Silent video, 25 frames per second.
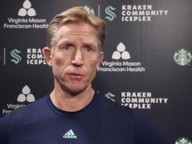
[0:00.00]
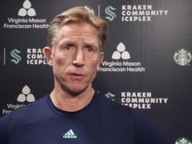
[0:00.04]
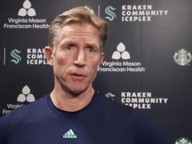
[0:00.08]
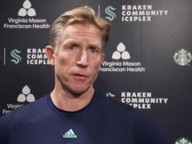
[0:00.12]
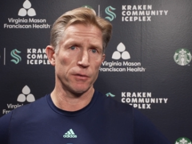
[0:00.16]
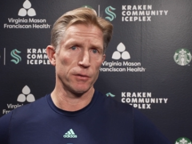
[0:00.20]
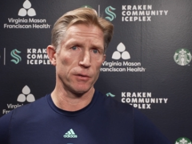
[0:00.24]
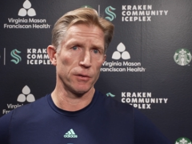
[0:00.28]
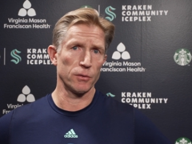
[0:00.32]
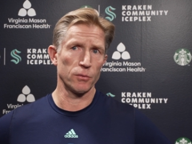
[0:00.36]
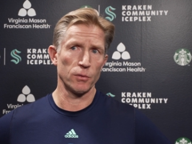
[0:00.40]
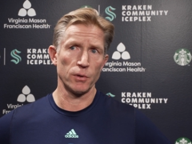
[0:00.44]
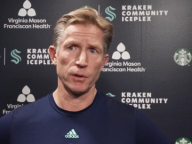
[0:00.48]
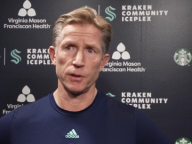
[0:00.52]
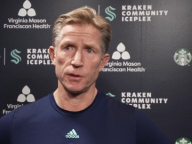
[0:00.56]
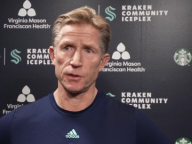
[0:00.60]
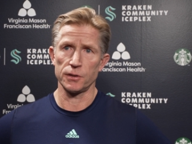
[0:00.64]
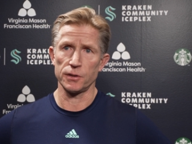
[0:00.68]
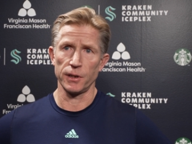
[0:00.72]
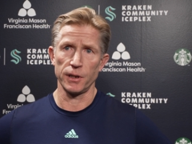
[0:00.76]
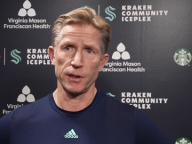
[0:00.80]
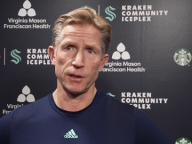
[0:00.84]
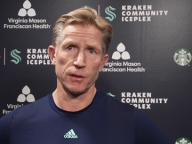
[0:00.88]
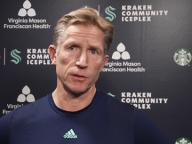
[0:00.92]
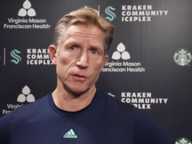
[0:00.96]
The third one I
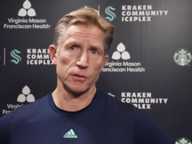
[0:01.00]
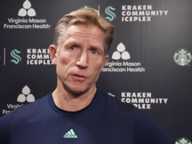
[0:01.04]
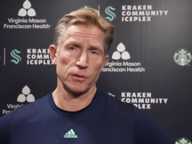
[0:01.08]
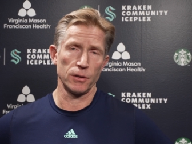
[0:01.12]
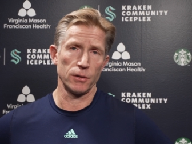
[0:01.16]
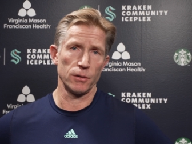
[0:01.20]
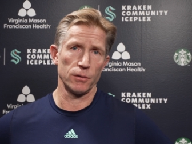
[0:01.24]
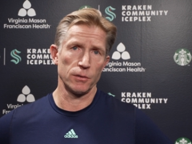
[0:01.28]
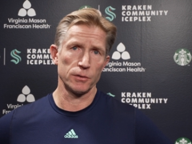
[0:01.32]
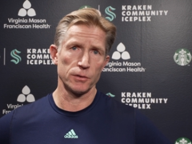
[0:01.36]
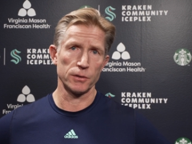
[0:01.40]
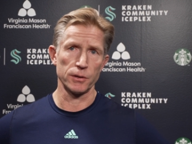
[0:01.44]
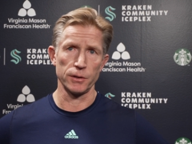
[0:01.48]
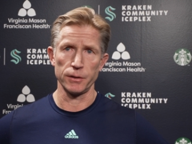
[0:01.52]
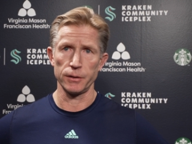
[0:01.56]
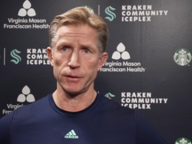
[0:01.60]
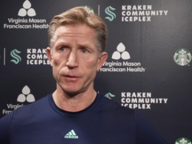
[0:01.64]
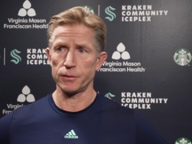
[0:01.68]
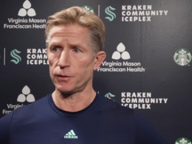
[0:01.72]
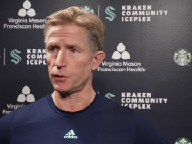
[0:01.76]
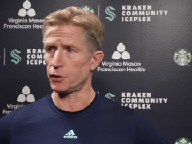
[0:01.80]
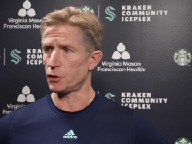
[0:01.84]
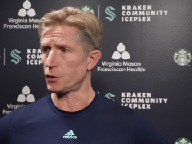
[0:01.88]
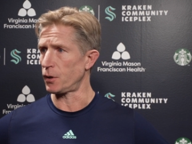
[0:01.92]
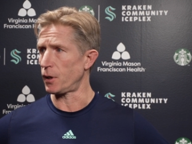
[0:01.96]
said is, you know, it's a
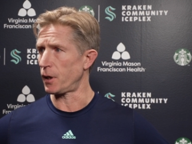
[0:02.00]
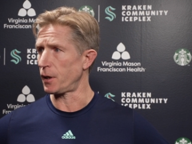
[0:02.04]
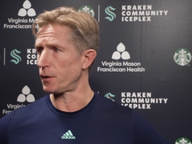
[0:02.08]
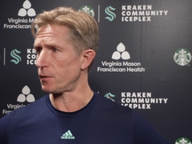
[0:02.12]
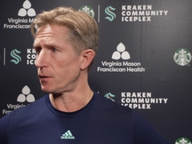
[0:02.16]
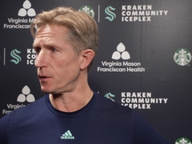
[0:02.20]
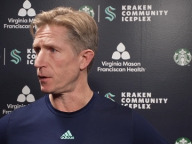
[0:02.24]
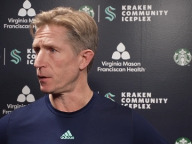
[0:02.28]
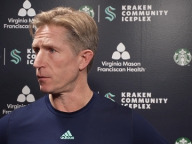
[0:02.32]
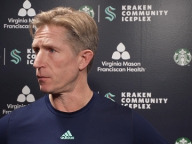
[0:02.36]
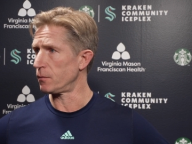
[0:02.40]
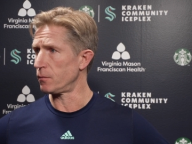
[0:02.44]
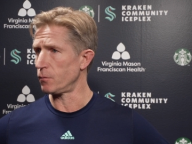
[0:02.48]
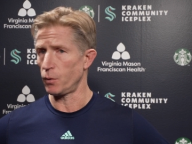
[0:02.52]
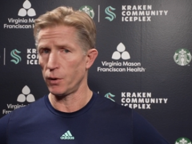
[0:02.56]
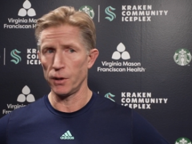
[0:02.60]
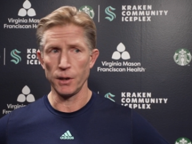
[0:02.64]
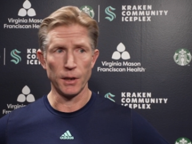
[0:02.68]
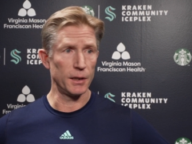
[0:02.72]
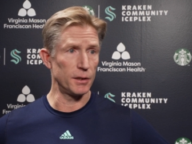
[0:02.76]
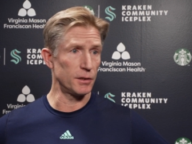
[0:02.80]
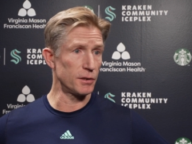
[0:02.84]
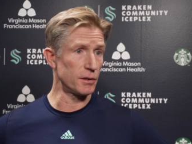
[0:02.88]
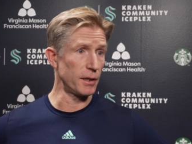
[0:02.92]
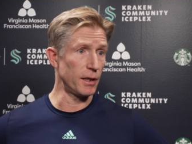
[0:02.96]
it's a shot that we
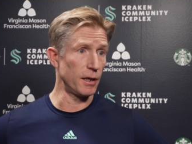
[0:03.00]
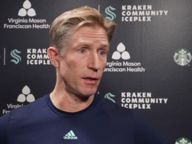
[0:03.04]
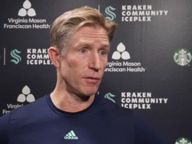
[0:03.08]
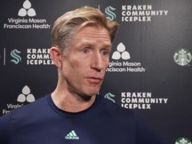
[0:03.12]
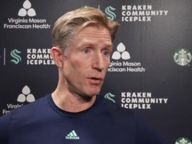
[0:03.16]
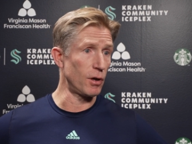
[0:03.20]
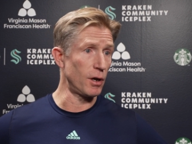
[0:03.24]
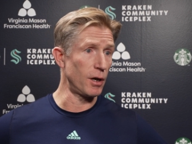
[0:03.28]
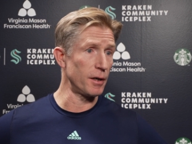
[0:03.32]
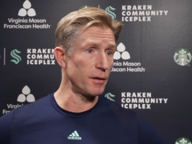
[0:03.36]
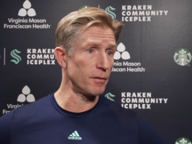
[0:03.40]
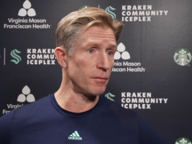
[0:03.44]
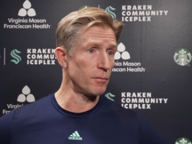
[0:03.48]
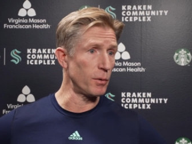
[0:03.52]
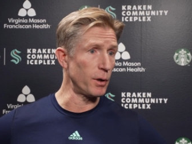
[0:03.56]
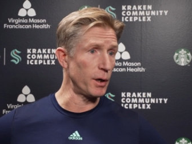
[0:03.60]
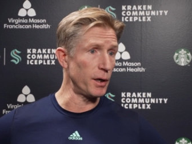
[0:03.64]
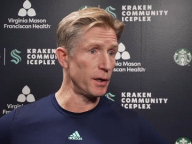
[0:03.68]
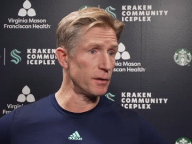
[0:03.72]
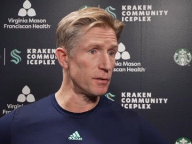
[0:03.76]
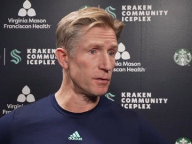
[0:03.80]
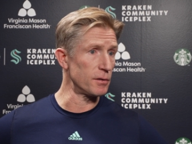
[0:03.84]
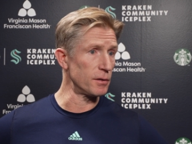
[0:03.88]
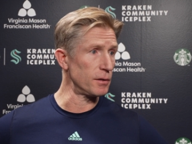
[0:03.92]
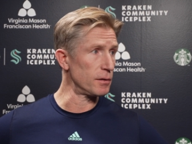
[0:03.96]
need to save on,
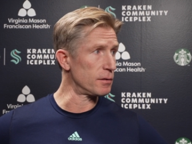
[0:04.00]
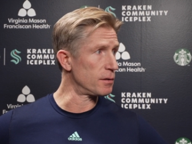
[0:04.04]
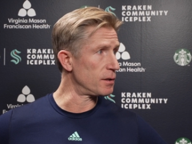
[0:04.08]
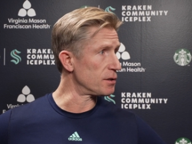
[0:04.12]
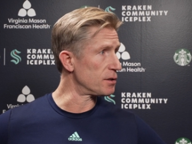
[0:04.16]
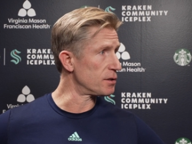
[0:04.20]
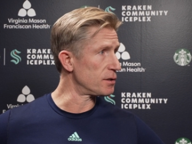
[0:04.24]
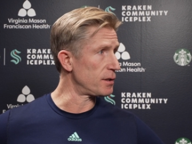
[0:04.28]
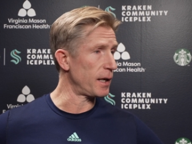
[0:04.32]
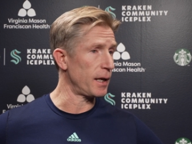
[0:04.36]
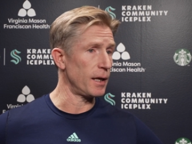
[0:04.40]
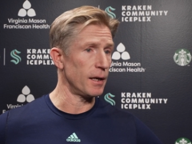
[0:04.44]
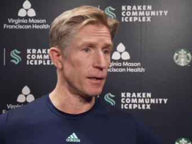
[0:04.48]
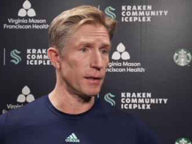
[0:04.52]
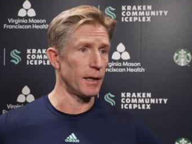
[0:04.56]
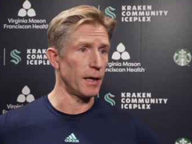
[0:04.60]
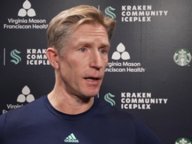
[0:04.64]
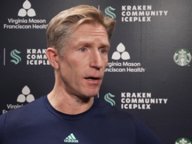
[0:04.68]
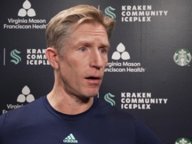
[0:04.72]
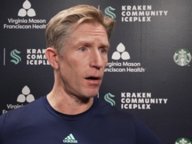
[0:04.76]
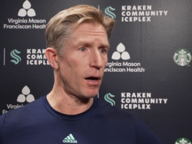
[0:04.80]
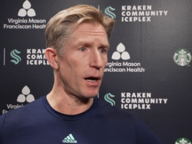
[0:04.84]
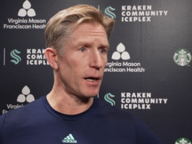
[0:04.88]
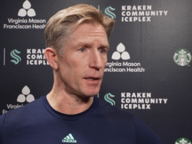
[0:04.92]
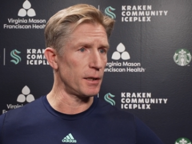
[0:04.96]
right, to, to stay in
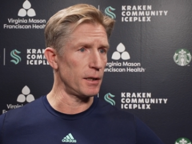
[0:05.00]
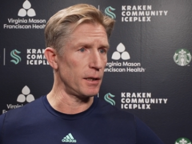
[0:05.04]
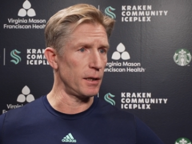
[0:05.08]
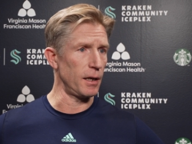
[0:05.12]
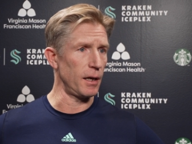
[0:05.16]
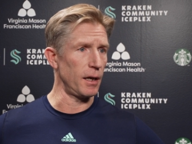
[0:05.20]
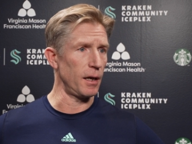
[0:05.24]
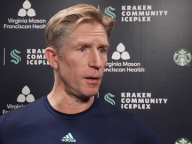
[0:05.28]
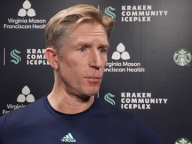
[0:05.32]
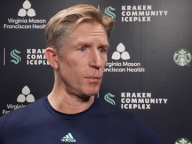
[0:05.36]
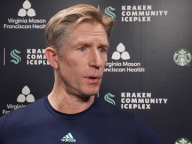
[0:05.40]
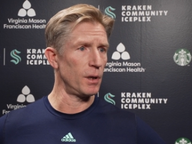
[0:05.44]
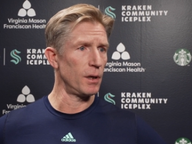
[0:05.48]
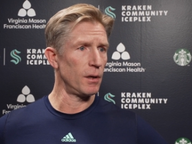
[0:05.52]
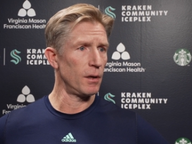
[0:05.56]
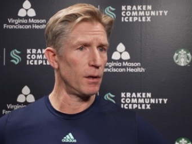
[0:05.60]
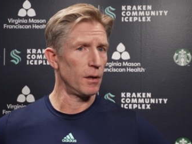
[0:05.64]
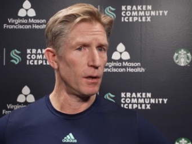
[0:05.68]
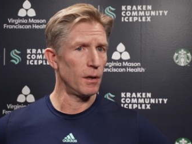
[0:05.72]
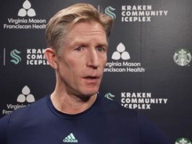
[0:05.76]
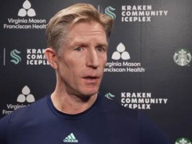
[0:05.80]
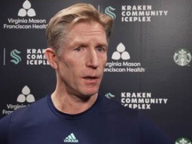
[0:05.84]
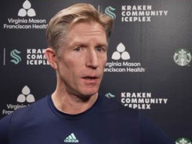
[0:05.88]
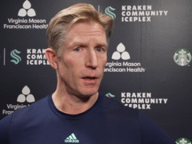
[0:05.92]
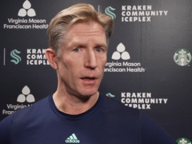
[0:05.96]
that hockey game.
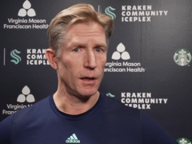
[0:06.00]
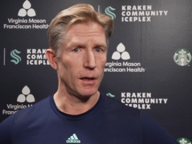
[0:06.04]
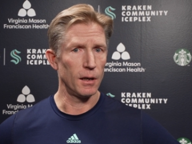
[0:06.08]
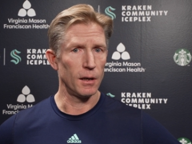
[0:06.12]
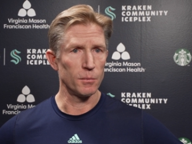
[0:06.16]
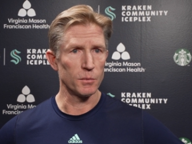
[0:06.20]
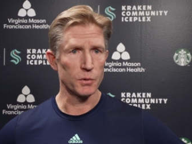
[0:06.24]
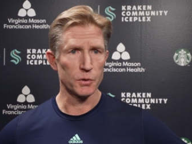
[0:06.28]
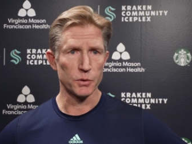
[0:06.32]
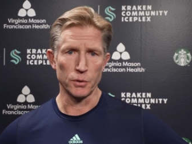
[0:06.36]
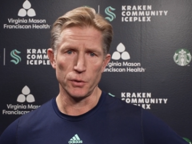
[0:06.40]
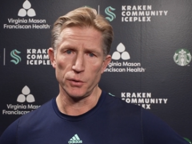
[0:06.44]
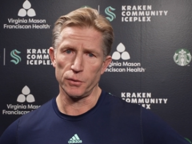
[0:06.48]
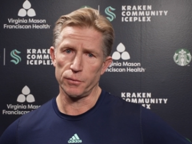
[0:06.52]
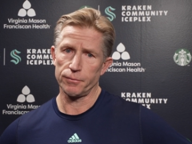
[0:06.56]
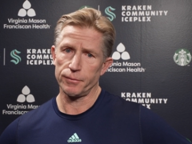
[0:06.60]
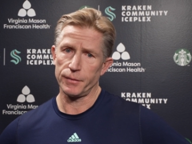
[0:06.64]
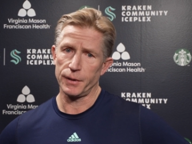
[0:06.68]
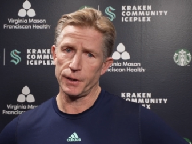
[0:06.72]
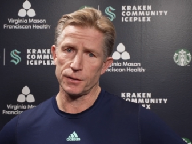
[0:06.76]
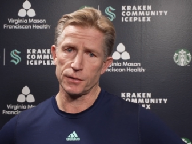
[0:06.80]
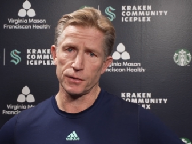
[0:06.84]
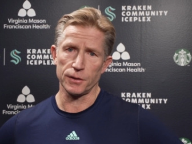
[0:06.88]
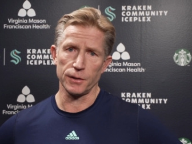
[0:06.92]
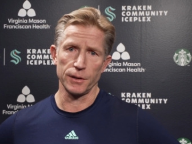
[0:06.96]
Um, so
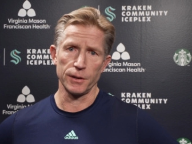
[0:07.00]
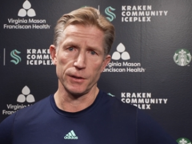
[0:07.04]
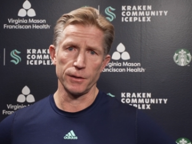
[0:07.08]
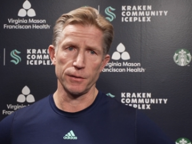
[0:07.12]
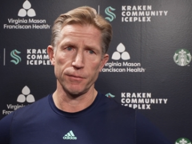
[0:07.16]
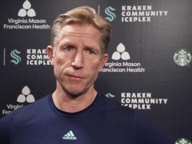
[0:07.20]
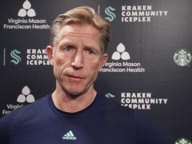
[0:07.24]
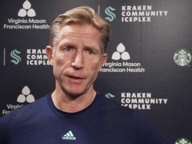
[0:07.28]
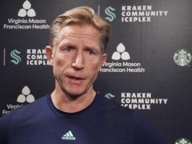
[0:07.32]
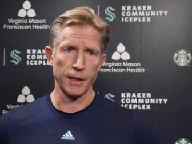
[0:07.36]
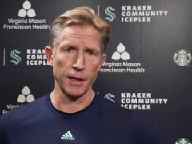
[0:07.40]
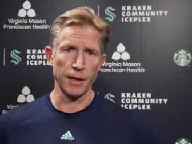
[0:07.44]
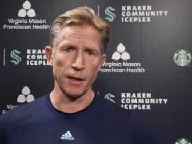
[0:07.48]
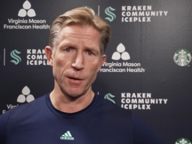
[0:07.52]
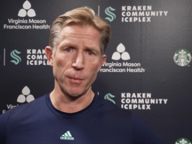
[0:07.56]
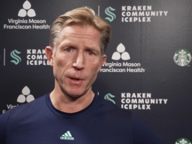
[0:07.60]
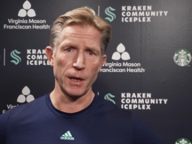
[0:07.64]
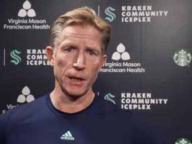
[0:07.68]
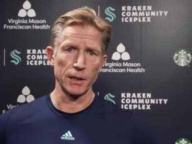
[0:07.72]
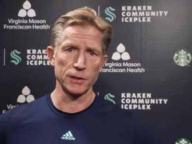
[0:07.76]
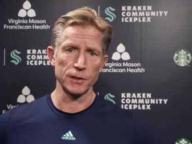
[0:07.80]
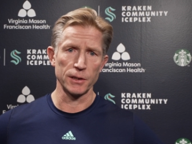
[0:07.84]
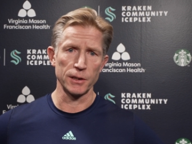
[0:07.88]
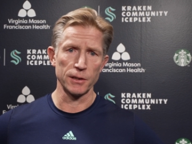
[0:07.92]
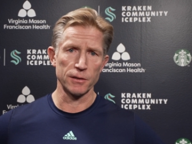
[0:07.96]
that's a I can't
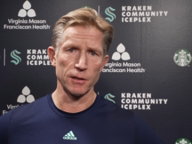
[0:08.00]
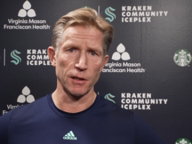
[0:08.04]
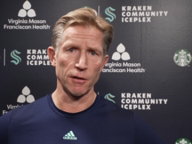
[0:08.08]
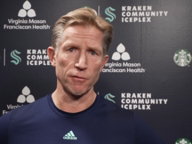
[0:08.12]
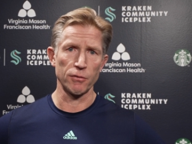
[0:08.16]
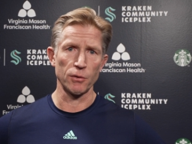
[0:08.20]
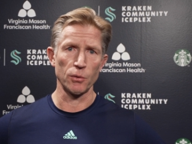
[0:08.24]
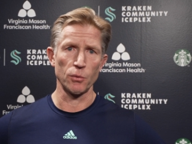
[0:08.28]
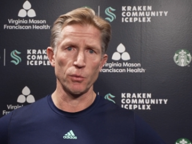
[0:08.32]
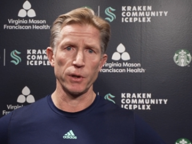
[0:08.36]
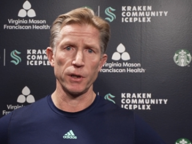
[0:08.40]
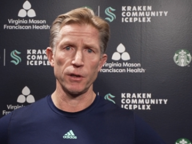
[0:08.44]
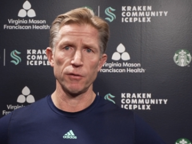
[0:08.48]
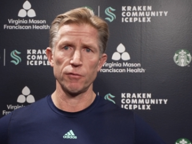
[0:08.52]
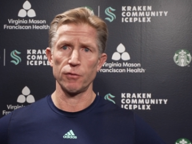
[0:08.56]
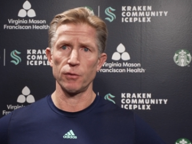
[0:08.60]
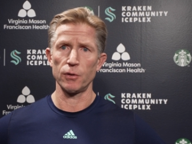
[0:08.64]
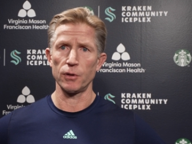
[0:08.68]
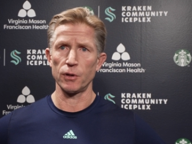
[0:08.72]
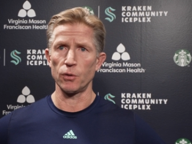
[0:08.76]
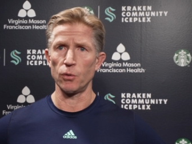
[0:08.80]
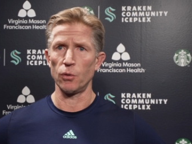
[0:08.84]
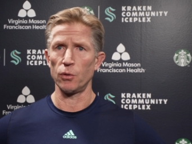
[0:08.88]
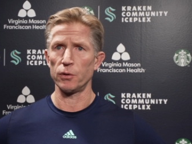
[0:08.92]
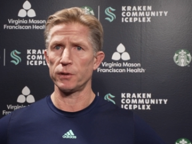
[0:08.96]
imagine a tougher way
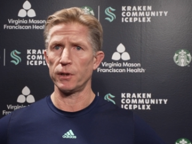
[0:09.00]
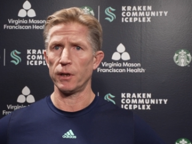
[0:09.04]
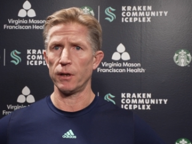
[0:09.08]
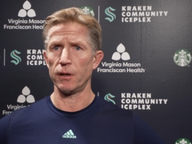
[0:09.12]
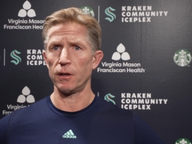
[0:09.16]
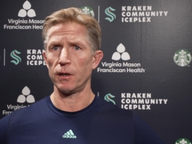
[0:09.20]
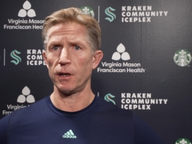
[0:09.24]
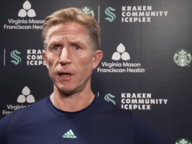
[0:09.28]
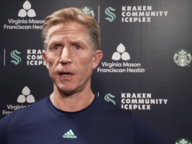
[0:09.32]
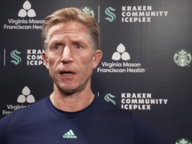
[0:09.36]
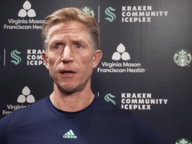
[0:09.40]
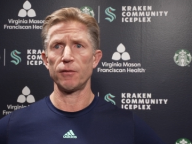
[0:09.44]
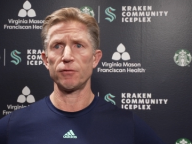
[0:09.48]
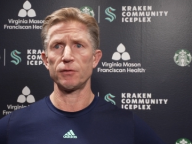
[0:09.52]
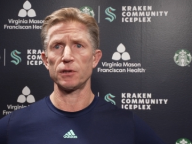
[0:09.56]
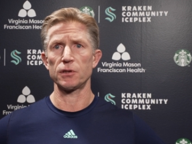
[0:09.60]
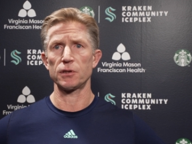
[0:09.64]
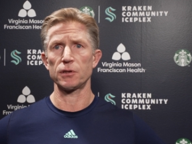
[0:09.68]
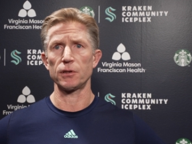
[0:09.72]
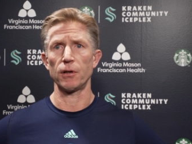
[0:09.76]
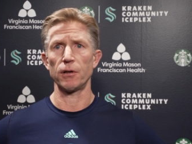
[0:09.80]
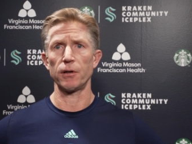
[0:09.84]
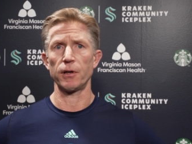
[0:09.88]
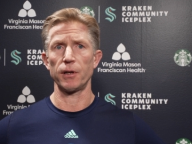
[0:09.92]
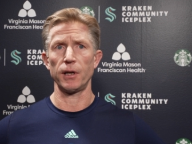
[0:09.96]
for a goaltender to have to
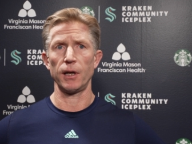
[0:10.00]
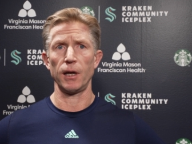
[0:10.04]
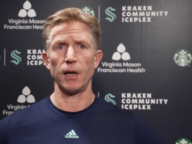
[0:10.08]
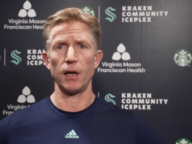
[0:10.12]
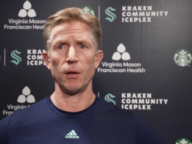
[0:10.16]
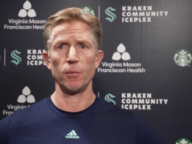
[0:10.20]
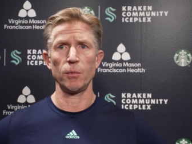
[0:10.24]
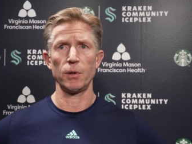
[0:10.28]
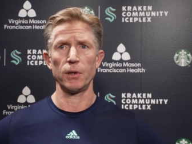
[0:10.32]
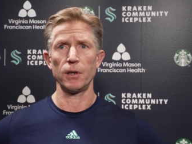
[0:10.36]
start a game.